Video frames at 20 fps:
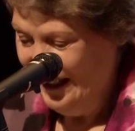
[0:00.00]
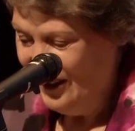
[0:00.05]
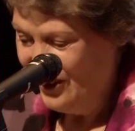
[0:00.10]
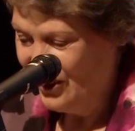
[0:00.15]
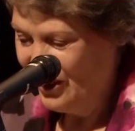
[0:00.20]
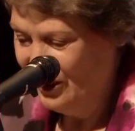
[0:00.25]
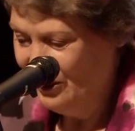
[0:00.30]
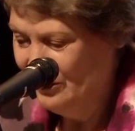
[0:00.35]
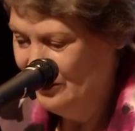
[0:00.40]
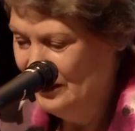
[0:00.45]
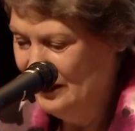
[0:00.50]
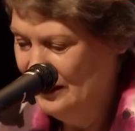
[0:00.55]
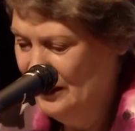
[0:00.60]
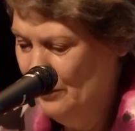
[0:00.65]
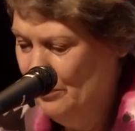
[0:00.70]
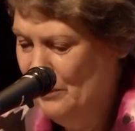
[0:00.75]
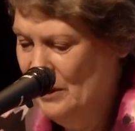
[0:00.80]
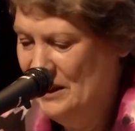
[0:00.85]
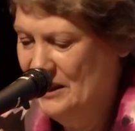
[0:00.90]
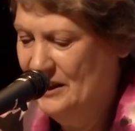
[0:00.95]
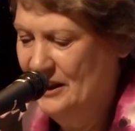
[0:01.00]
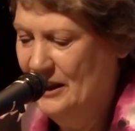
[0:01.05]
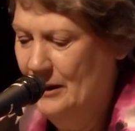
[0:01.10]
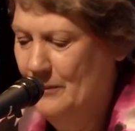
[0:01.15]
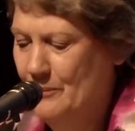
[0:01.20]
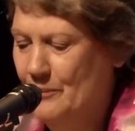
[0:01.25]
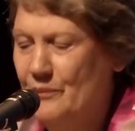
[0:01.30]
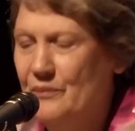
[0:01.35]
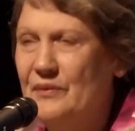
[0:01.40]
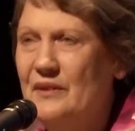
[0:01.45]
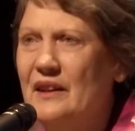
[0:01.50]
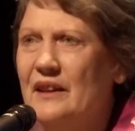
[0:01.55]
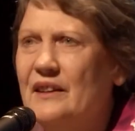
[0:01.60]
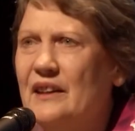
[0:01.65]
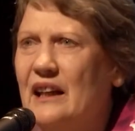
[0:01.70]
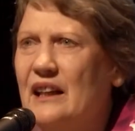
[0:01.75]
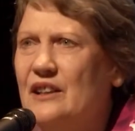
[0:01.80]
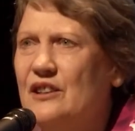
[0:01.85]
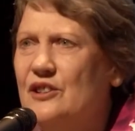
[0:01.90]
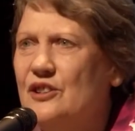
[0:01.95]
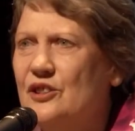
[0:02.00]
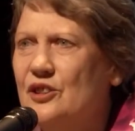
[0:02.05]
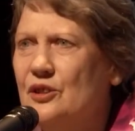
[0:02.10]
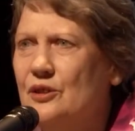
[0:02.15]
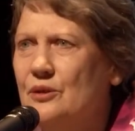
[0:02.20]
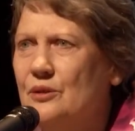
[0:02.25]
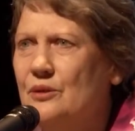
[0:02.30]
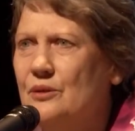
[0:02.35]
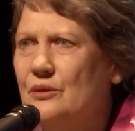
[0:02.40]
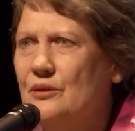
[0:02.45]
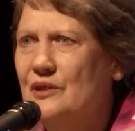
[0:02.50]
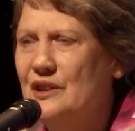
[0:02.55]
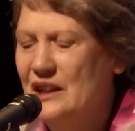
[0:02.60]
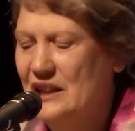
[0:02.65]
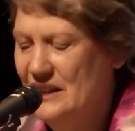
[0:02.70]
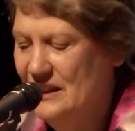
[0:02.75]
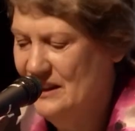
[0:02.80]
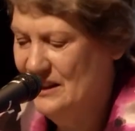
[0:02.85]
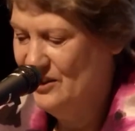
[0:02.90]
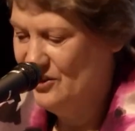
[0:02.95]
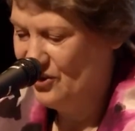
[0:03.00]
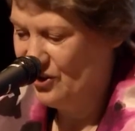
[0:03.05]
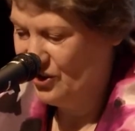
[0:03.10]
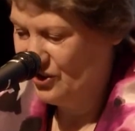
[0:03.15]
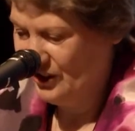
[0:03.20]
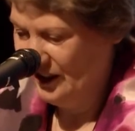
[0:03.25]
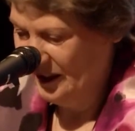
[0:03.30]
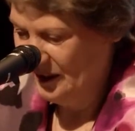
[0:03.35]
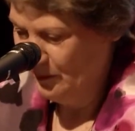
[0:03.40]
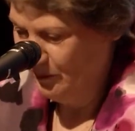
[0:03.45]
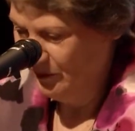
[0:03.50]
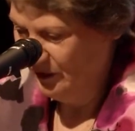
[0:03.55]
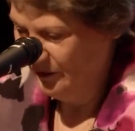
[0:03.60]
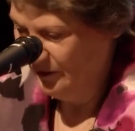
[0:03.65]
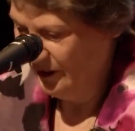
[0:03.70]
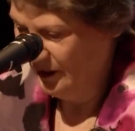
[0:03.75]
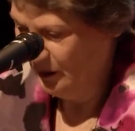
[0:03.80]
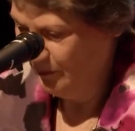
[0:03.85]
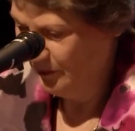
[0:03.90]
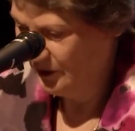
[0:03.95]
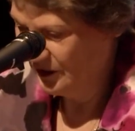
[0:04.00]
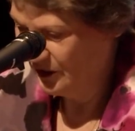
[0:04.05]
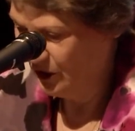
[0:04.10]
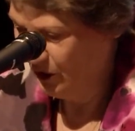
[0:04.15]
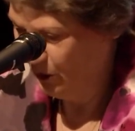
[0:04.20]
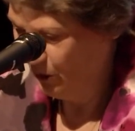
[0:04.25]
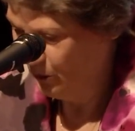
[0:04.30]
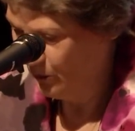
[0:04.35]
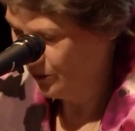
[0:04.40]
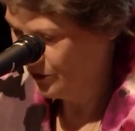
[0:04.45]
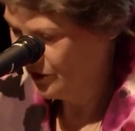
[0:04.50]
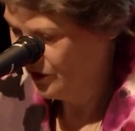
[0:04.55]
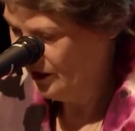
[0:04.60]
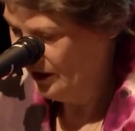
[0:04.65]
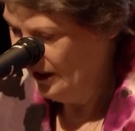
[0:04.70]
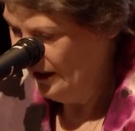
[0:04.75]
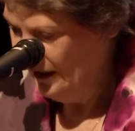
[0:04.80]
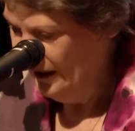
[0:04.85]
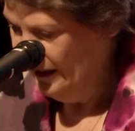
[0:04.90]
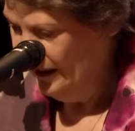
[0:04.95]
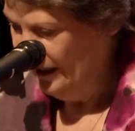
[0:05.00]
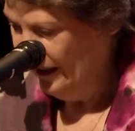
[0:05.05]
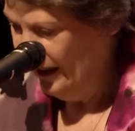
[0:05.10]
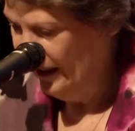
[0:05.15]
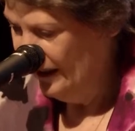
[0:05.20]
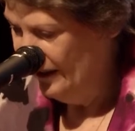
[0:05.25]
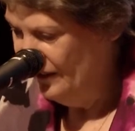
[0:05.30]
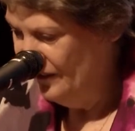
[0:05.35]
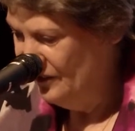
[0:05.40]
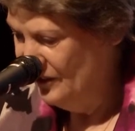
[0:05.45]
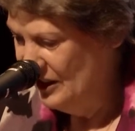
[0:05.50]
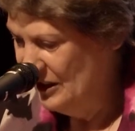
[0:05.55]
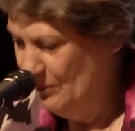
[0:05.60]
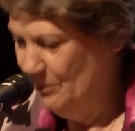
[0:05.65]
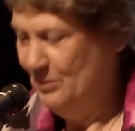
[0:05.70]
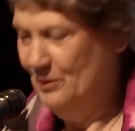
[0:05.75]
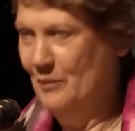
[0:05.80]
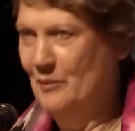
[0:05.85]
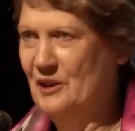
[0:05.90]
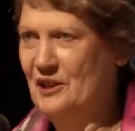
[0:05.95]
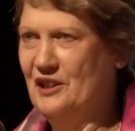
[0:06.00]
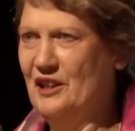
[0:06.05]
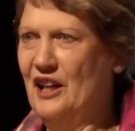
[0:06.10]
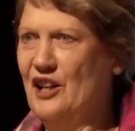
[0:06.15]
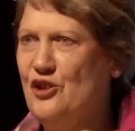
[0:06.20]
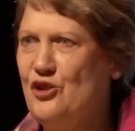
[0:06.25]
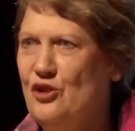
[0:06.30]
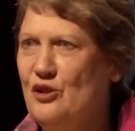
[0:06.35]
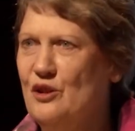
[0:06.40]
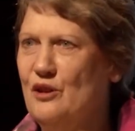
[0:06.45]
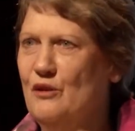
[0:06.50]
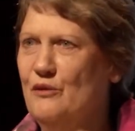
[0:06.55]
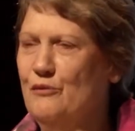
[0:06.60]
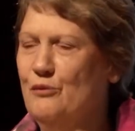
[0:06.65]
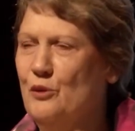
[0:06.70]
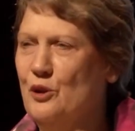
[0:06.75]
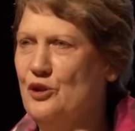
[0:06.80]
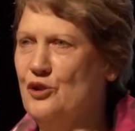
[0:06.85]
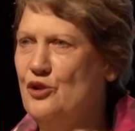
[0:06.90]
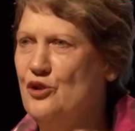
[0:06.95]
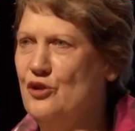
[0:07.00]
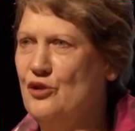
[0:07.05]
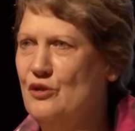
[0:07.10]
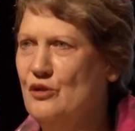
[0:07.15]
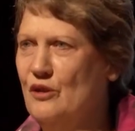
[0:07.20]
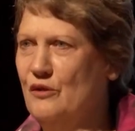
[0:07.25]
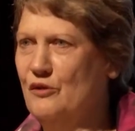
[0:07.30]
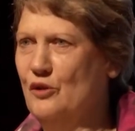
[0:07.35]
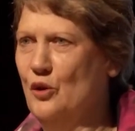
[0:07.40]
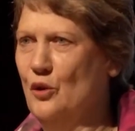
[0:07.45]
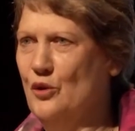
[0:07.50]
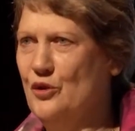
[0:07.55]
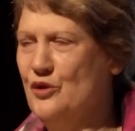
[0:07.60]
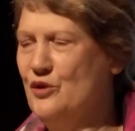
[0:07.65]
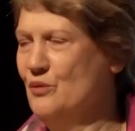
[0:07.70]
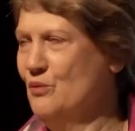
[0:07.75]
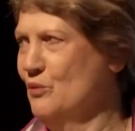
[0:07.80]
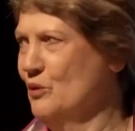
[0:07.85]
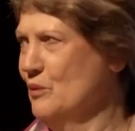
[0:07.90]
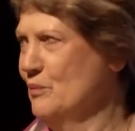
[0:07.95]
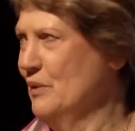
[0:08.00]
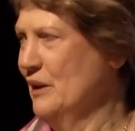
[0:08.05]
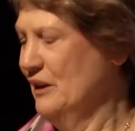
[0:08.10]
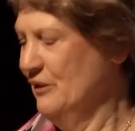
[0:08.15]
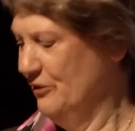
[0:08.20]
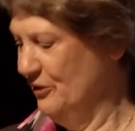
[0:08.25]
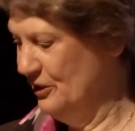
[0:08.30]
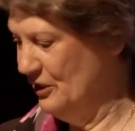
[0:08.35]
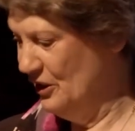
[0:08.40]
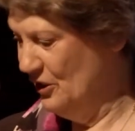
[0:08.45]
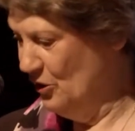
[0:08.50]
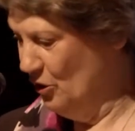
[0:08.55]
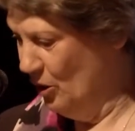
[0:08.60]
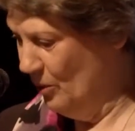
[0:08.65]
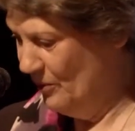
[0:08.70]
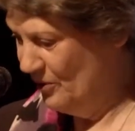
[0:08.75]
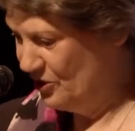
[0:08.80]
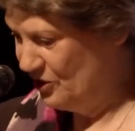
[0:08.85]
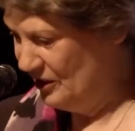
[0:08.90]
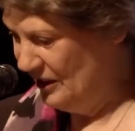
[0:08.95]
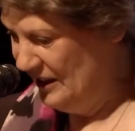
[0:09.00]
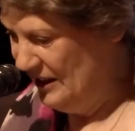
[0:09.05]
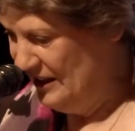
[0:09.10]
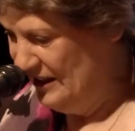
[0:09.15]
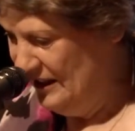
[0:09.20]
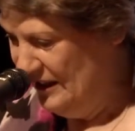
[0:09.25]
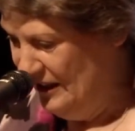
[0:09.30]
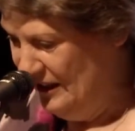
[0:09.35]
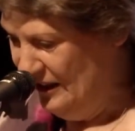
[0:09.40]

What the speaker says: So let me come then to the Sustainable Development Goals, the implementation of which, of course, would benefit enormously